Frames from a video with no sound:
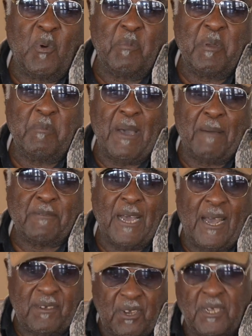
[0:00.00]
to be
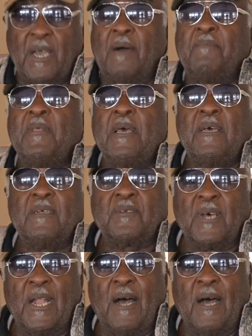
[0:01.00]
baptized? I said, yeah. Sit